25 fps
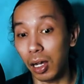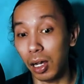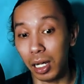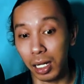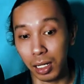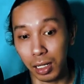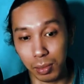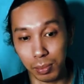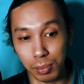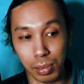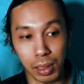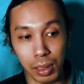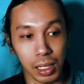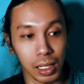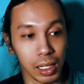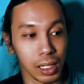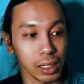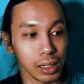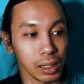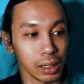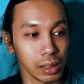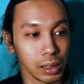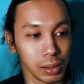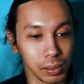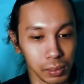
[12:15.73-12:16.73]
Yeah,
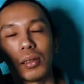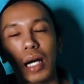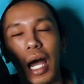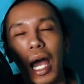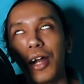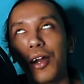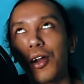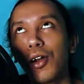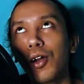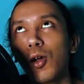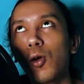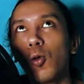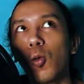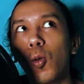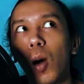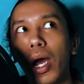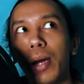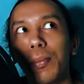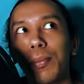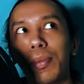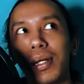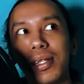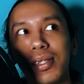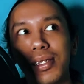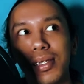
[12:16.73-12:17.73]
but I don't know why,
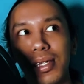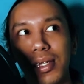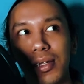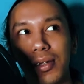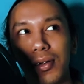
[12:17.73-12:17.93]
but